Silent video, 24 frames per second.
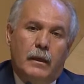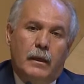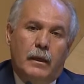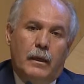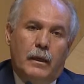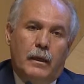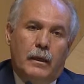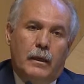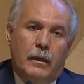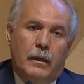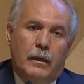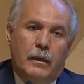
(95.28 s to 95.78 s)

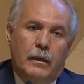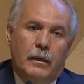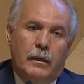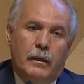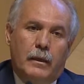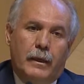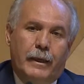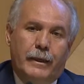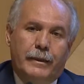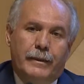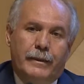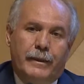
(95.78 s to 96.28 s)

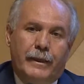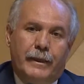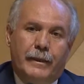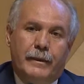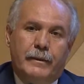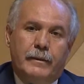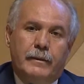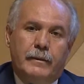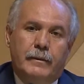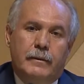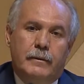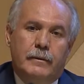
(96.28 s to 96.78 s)
and
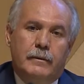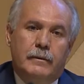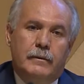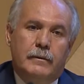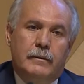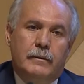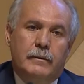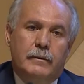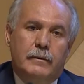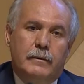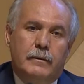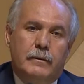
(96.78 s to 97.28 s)
then,
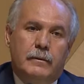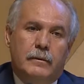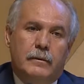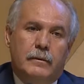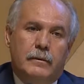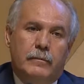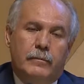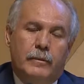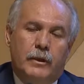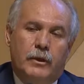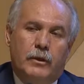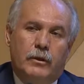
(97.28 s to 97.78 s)

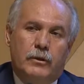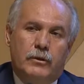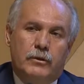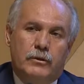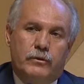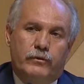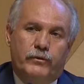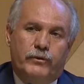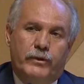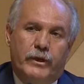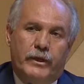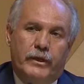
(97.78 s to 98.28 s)
because the
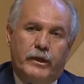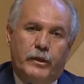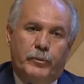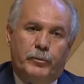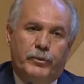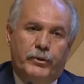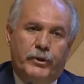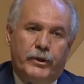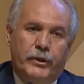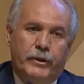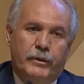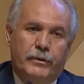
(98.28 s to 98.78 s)
Friday
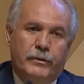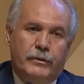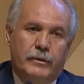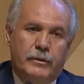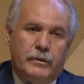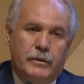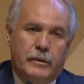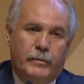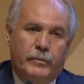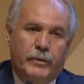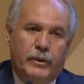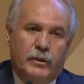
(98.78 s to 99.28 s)
prayer
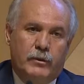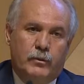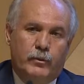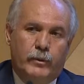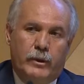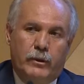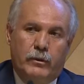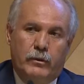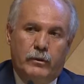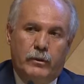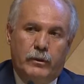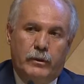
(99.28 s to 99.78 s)
is about
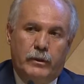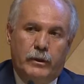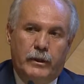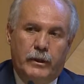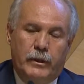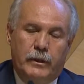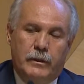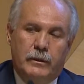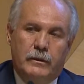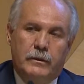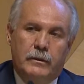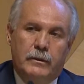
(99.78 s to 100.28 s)
1 o'clock
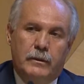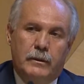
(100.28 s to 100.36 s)
here,